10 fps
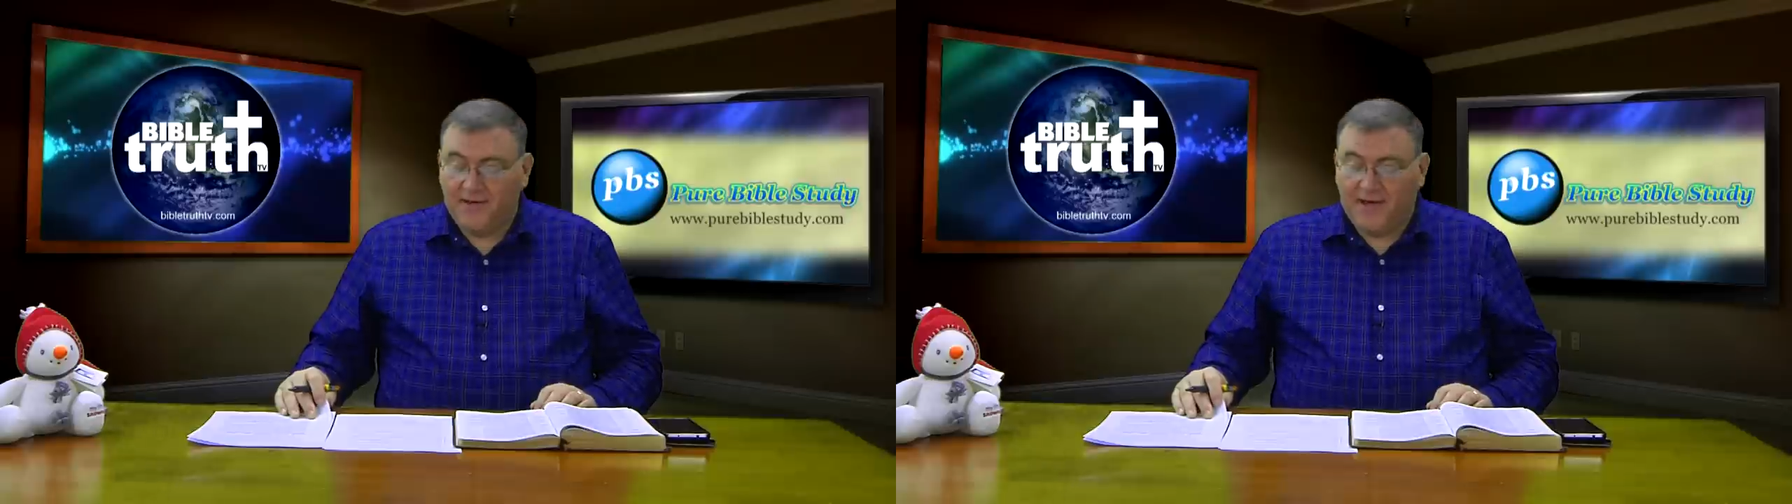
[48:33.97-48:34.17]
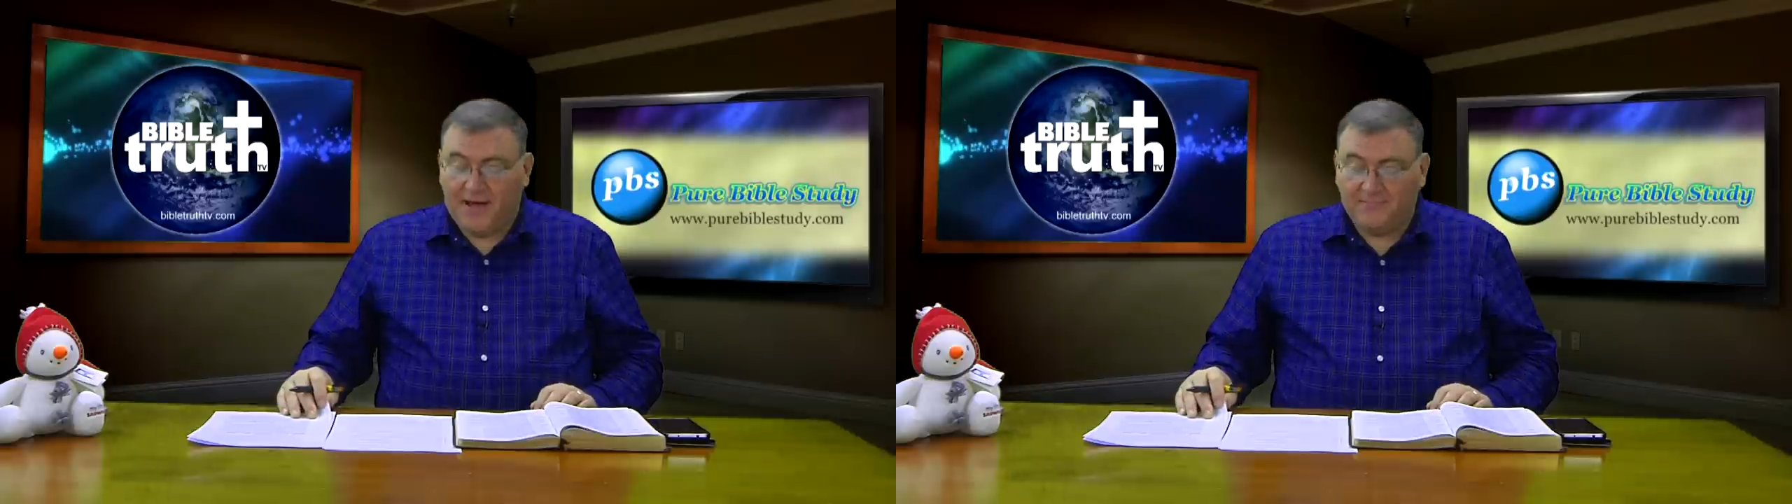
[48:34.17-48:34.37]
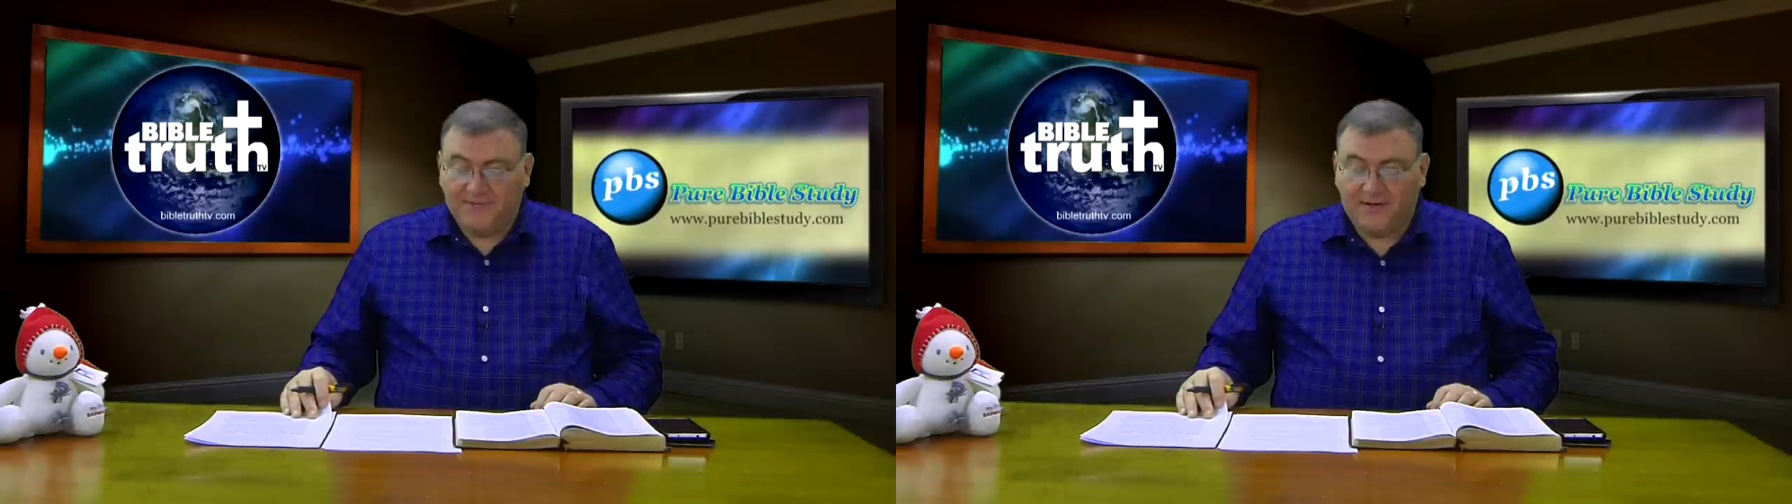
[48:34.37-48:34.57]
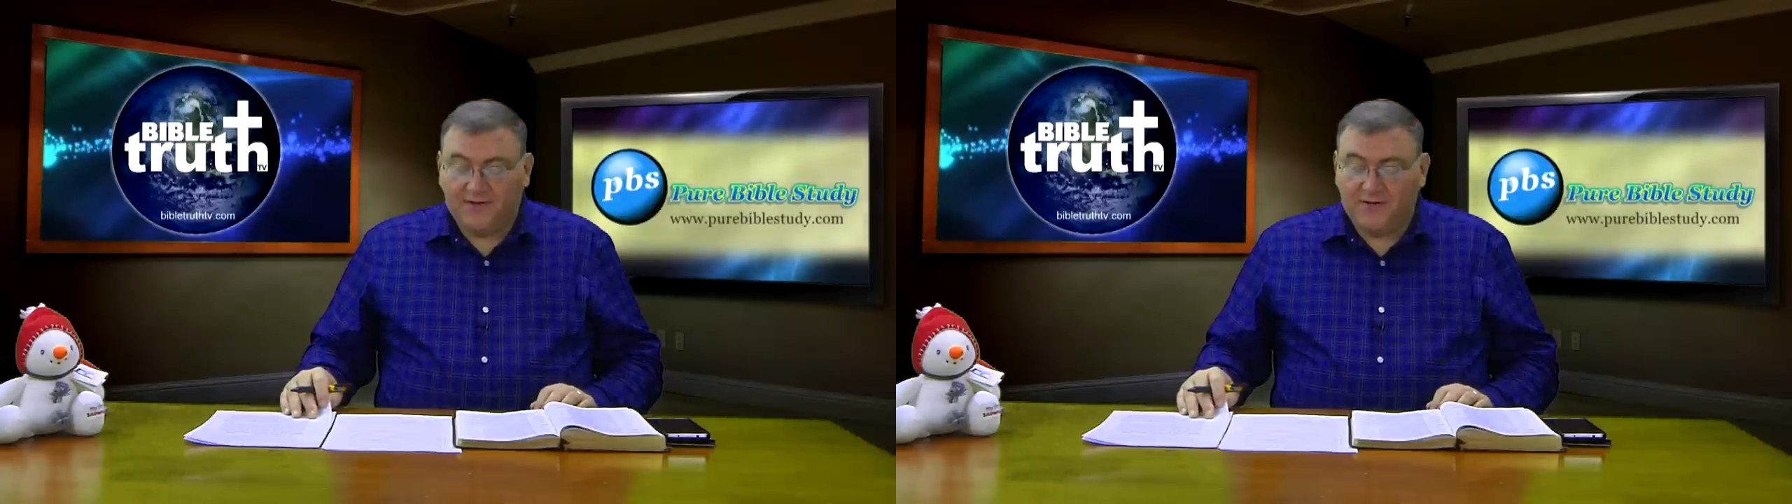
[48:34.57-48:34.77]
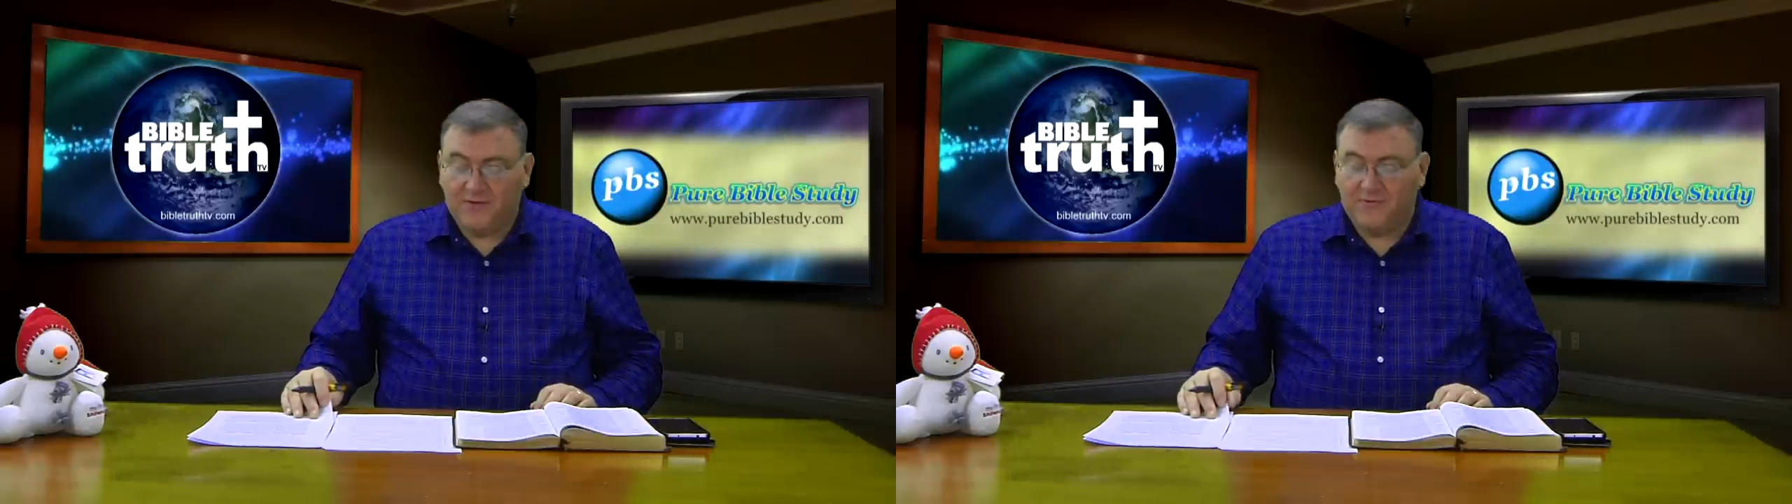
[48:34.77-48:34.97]
I'm
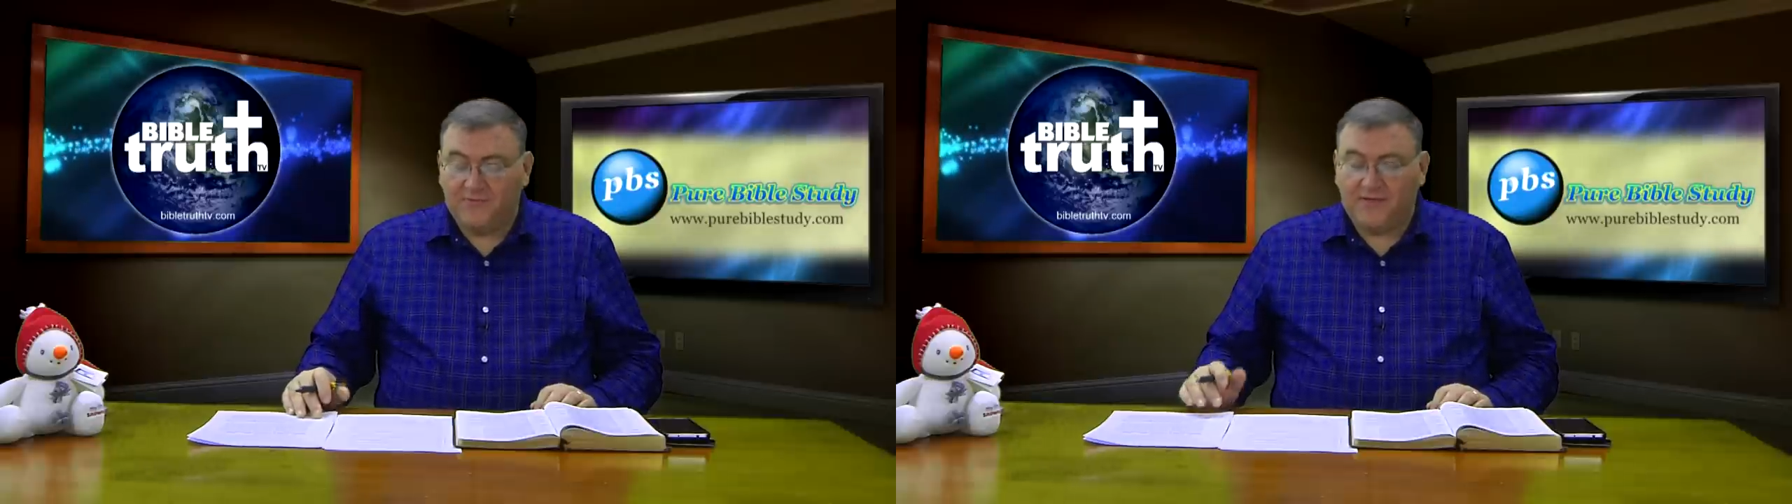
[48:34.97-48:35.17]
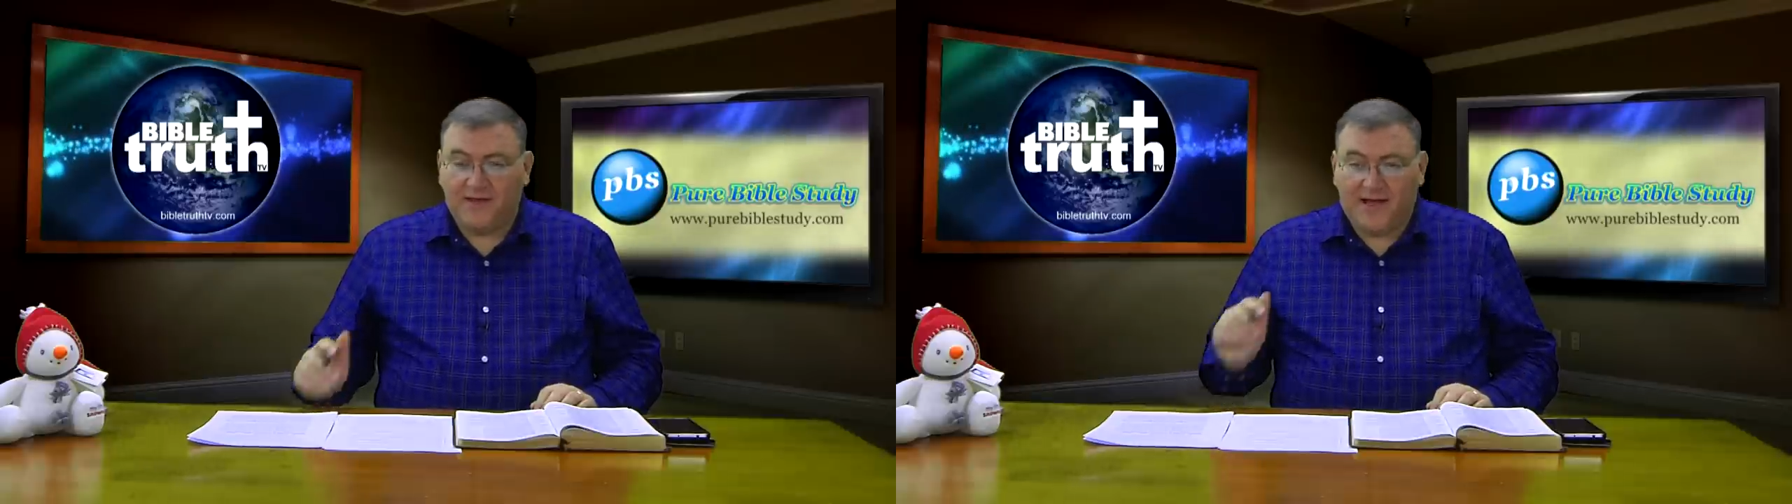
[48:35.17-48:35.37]
telling you that